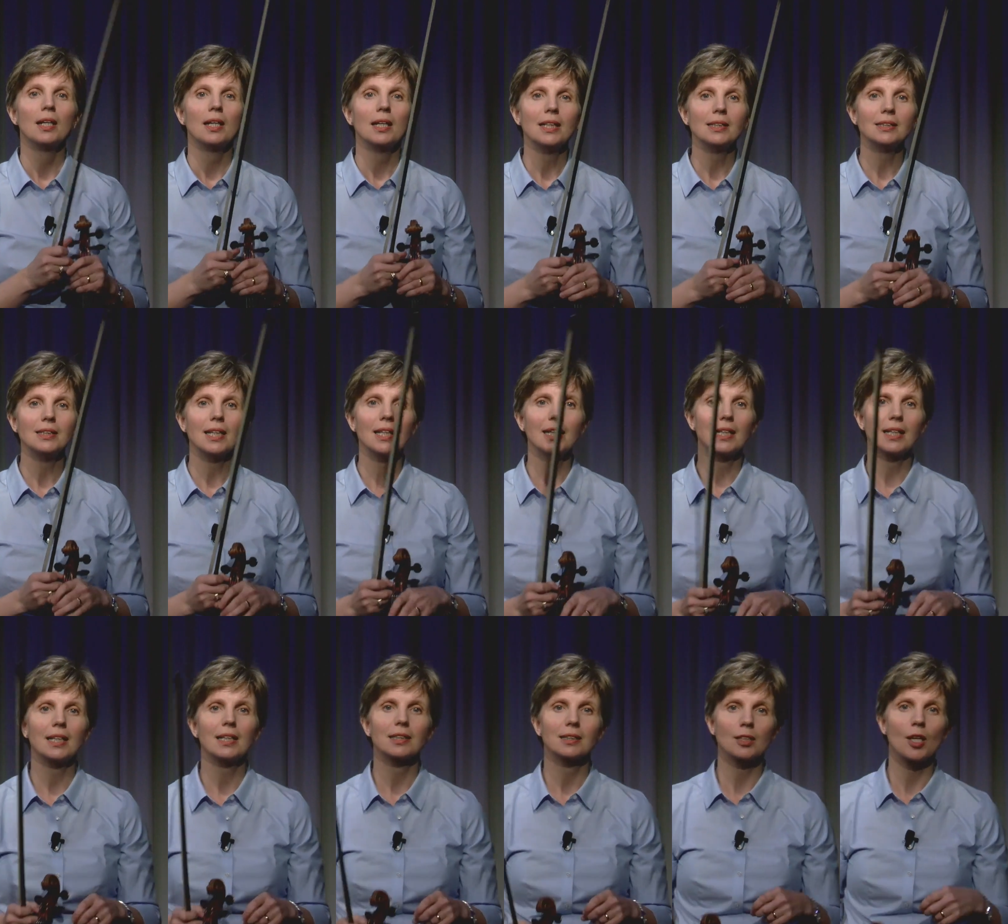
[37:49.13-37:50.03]
Let's take an
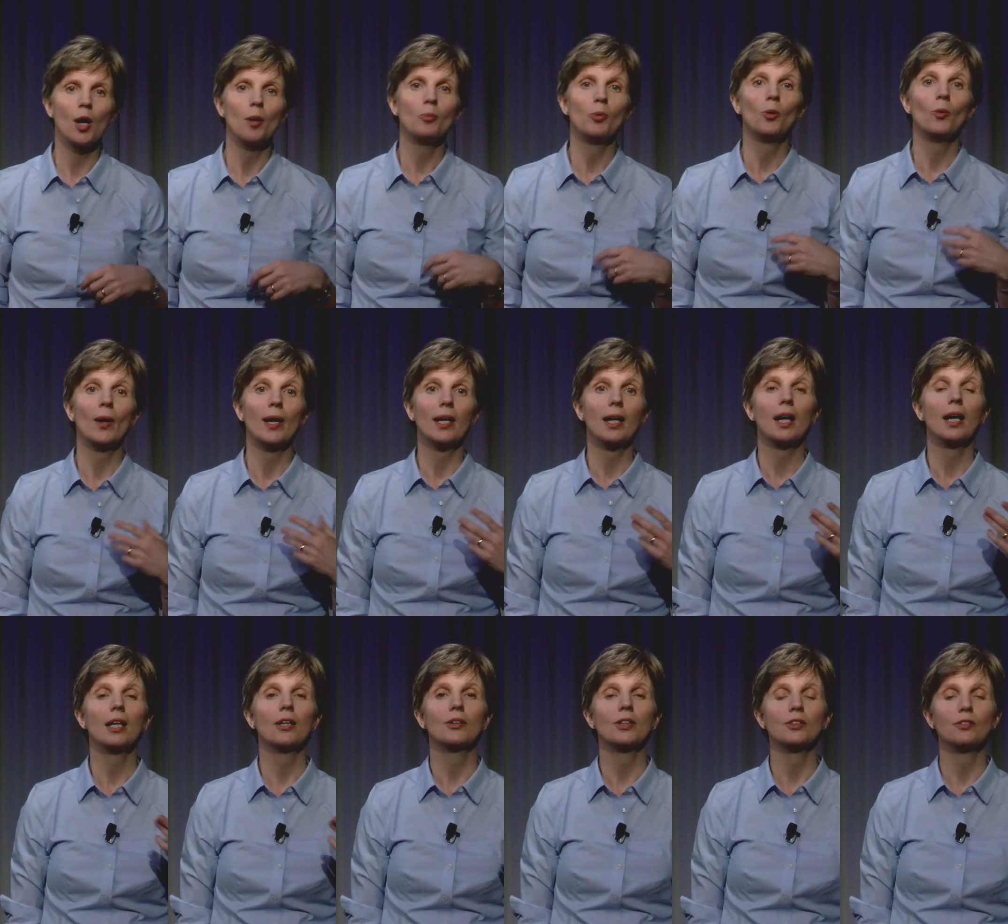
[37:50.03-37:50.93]
example where
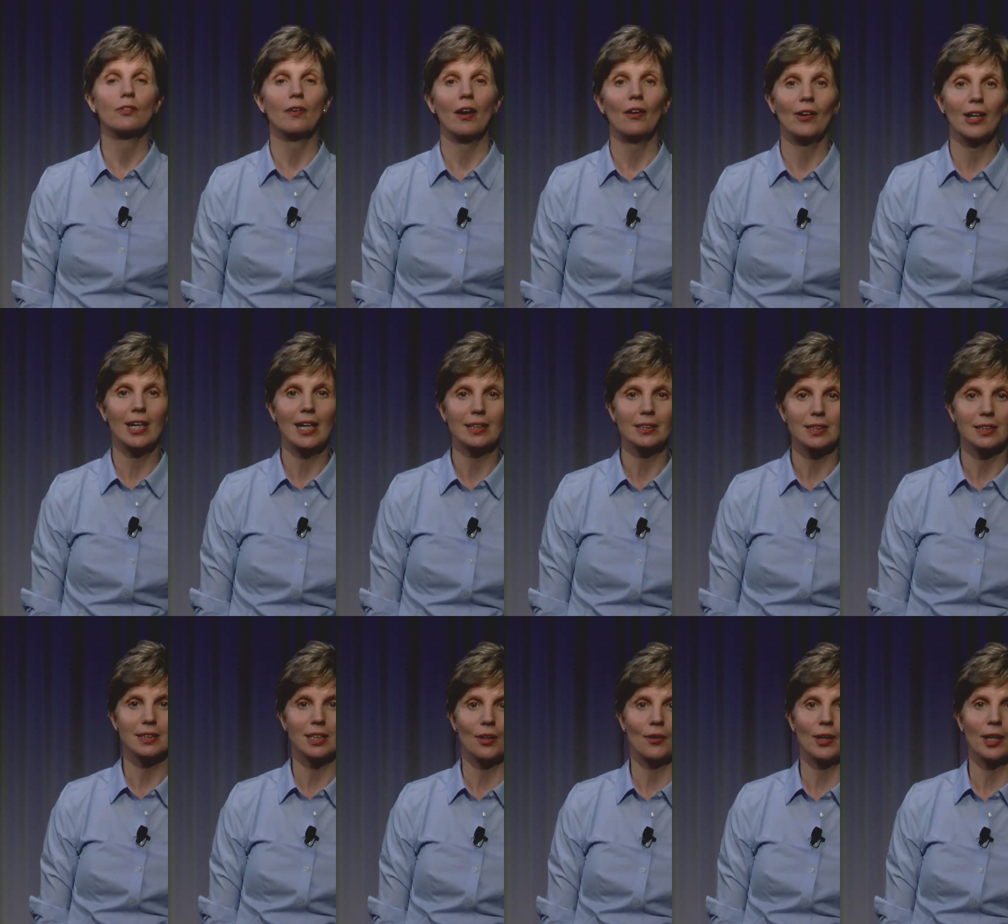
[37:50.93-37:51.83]
color is very
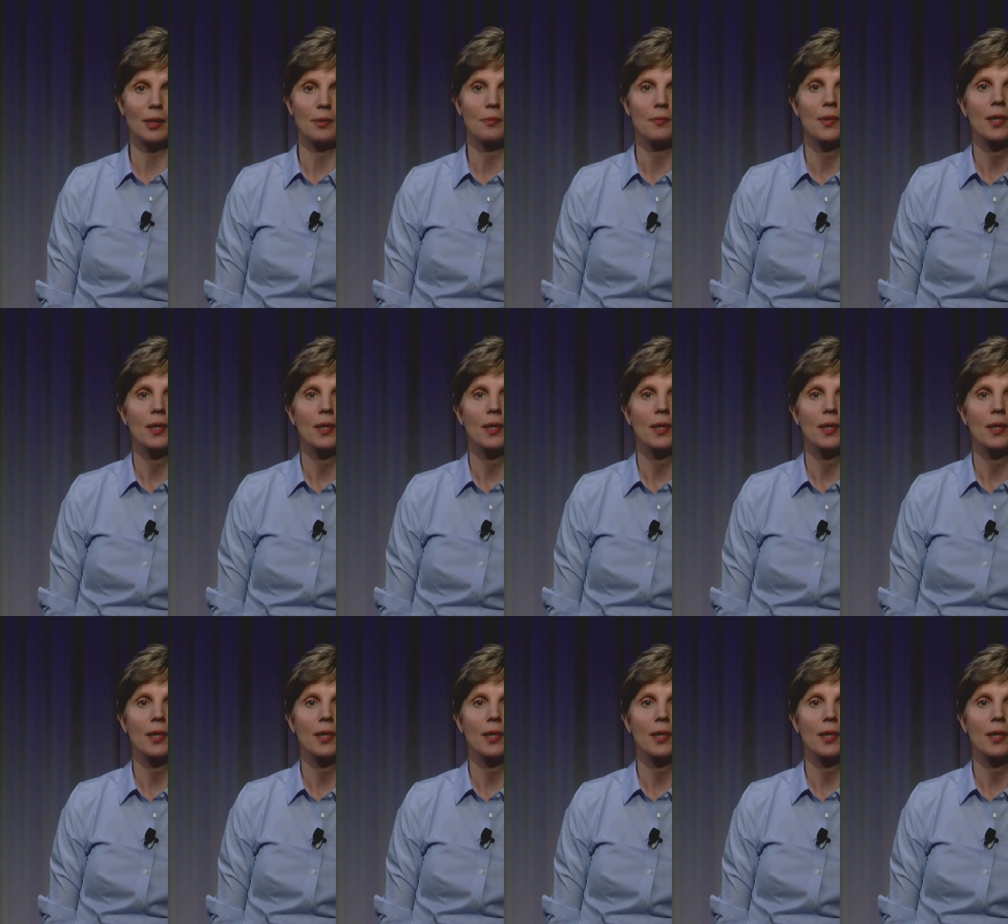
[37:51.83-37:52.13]
necessary.